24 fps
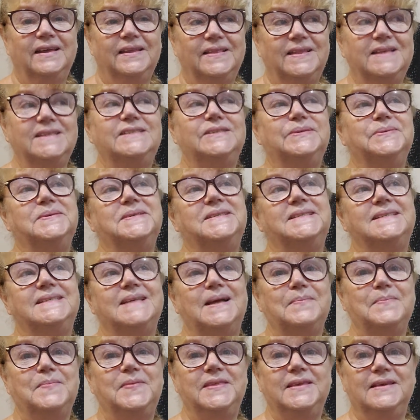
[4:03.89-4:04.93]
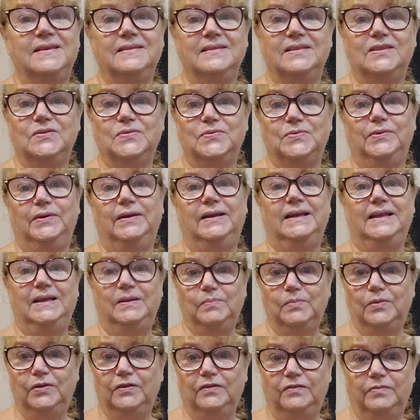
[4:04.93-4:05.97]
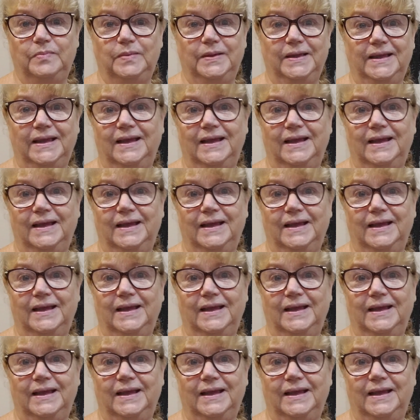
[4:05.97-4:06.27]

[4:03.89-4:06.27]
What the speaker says: This was something that really moved me,